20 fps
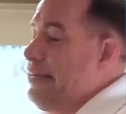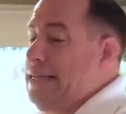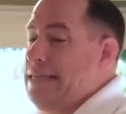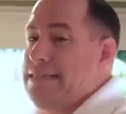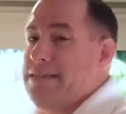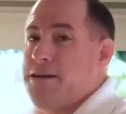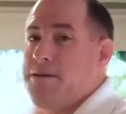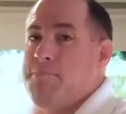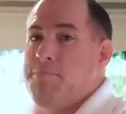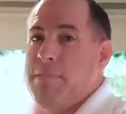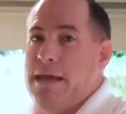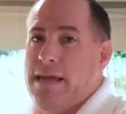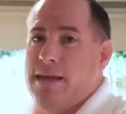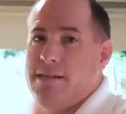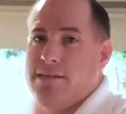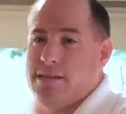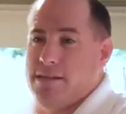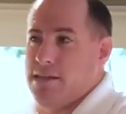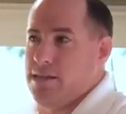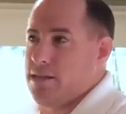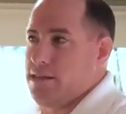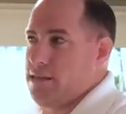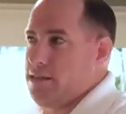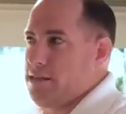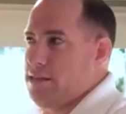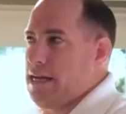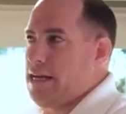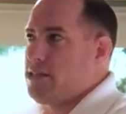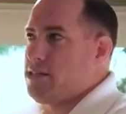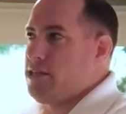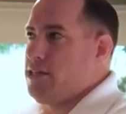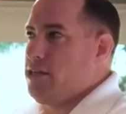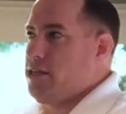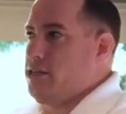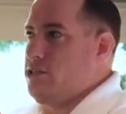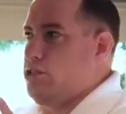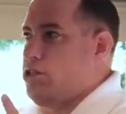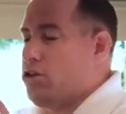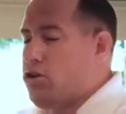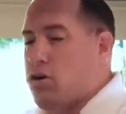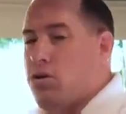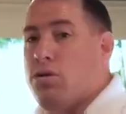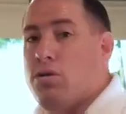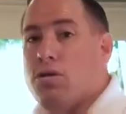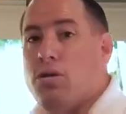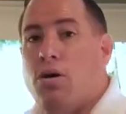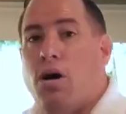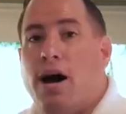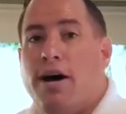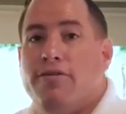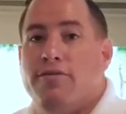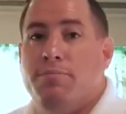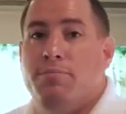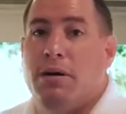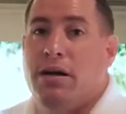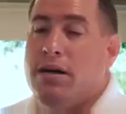is amazing. This is actually a Euro loft